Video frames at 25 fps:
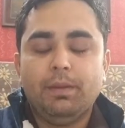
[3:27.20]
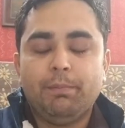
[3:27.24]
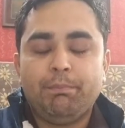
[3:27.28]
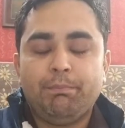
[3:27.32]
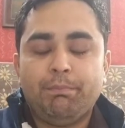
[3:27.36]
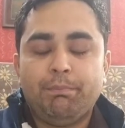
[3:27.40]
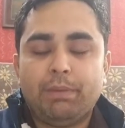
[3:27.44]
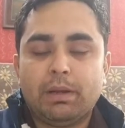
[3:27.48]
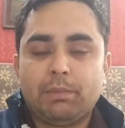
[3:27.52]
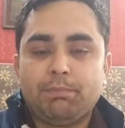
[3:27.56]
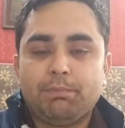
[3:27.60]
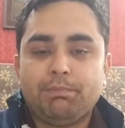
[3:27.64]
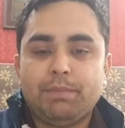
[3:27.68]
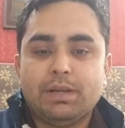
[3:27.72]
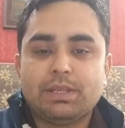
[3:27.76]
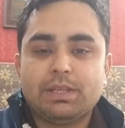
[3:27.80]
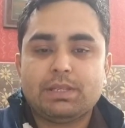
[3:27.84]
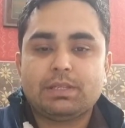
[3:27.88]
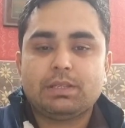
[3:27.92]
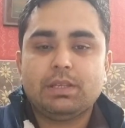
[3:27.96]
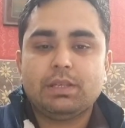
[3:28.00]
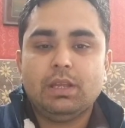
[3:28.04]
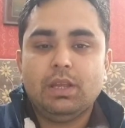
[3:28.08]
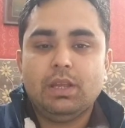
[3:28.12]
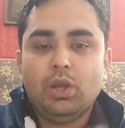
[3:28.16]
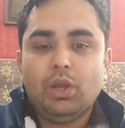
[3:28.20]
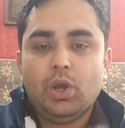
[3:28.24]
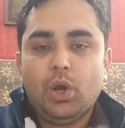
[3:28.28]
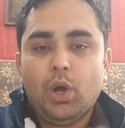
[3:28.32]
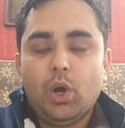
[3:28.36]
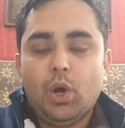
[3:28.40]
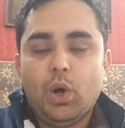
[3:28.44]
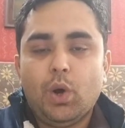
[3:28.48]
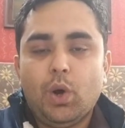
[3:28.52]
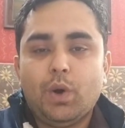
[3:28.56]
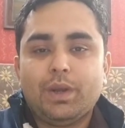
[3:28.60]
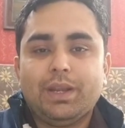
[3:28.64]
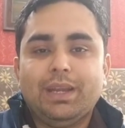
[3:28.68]
purpose
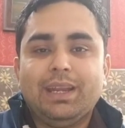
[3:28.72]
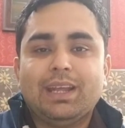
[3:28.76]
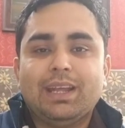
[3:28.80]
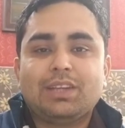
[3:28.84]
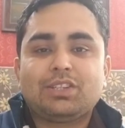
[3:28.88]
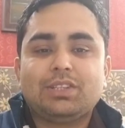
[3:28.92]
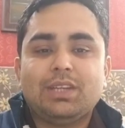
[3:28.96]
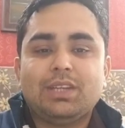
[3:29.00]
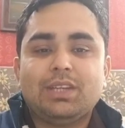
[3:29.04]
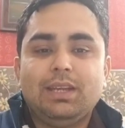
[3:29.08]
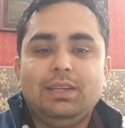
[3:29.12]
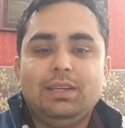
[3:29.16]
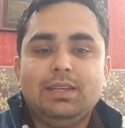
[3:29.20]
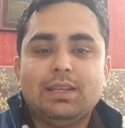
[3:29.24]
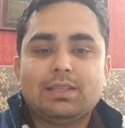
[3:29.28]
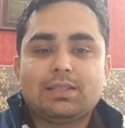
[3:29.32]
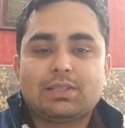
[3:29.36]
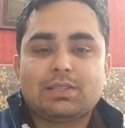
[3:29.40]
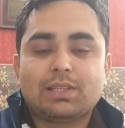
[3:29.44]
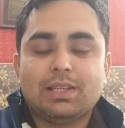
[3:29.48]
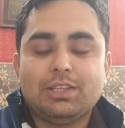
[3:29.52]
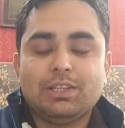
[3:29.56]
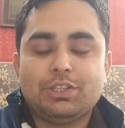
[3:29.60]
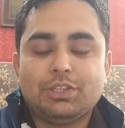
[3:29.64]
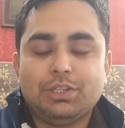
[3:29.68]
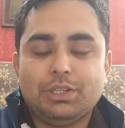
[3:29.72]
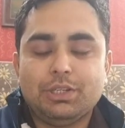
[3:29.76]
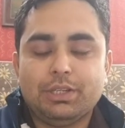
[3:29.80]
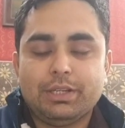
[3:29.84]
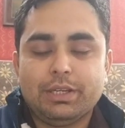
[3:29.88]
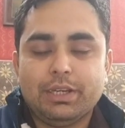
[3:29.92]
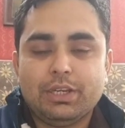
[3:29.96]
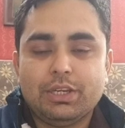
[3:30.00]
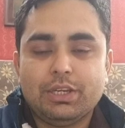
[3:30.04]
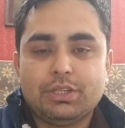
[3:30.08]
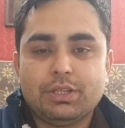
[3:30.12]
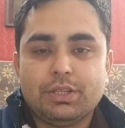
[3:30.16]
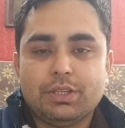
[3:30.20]
or an extraneous
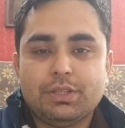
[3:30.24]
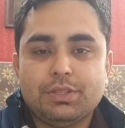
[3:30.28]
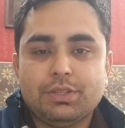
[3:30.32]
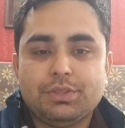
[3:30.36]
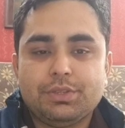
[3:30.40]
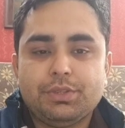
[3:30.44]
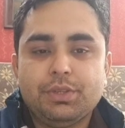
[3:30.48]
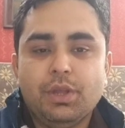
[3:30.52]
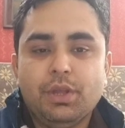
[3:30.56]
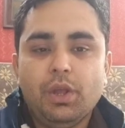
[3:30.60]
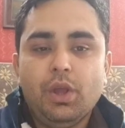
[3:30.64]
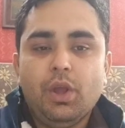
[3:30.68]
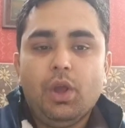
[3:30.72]
considerations,